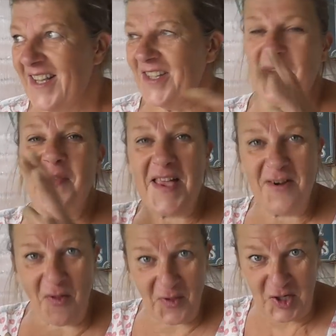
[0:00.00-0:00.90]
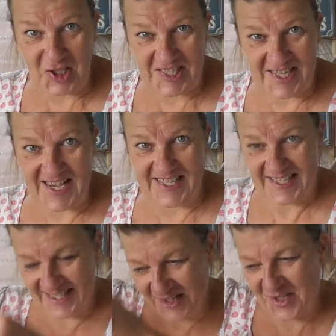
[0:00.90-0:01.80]
So they got the good
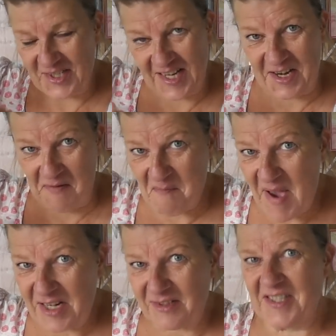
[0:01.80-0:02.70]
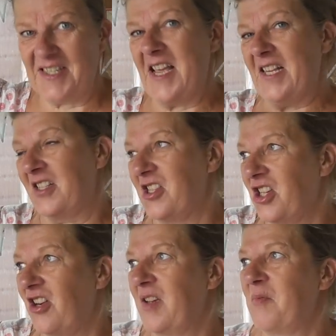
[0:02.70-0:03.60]
steaks, the good kind of metal steaks and
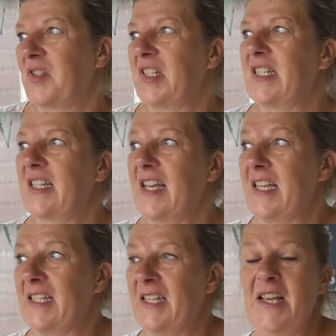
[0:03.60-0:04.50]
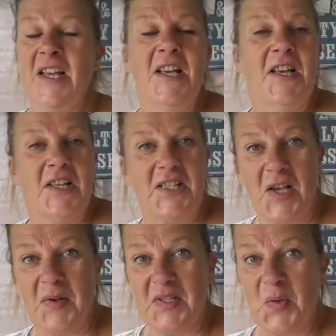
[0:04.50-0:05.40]
chunky wooden steaks. So
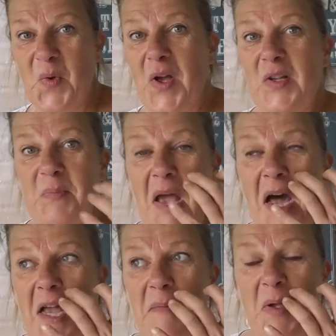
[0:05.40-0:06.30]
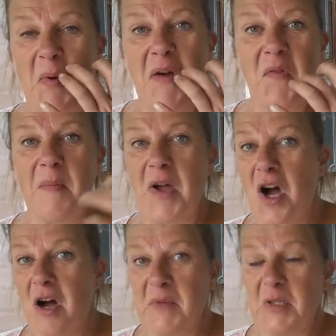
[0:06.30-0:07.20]
it's the rows behind me where I've got my
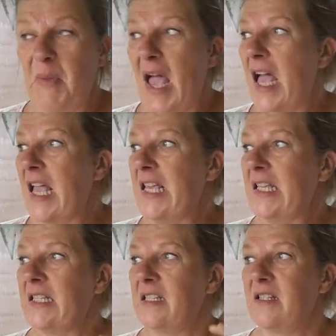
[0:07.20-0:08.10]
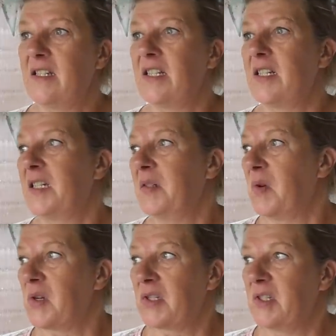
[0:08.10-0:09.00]
Amish paste,
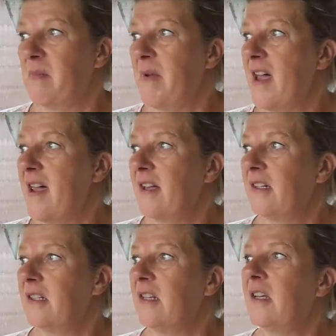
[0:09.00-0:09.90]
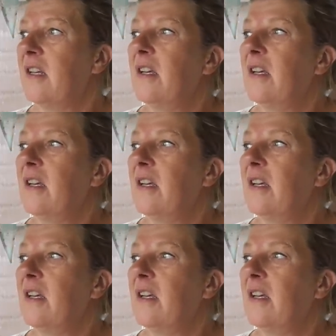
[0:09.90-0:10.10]
Rose de Berne,